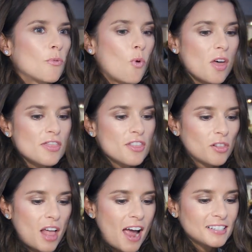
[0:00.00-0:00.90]

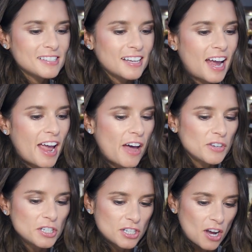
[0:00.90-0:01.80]
the last thing I
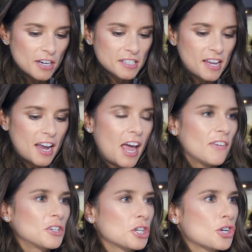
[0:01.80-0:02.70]
haven't done is I
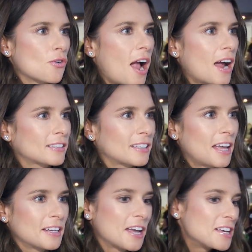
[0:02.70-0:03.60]
haven't tracked
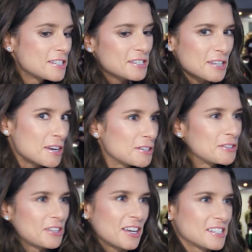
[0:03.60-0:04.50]
like
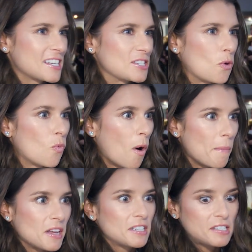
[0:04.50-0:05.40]
cycle things as a
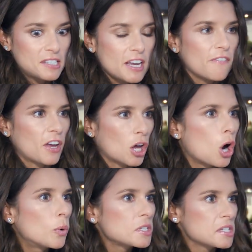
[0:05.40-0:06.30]
woman to see if it
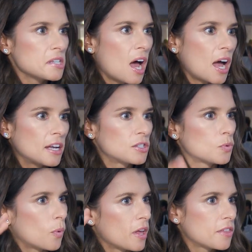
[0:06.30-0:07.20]

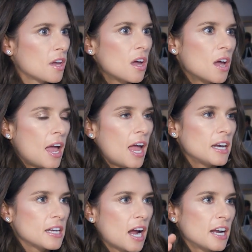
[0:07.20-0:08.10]
coincides with
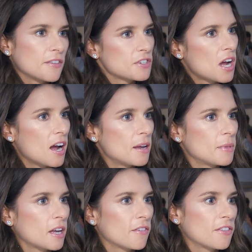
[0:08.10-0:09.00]
any kind of
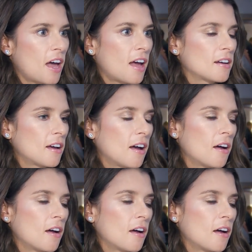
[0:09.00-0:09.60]
timing of that.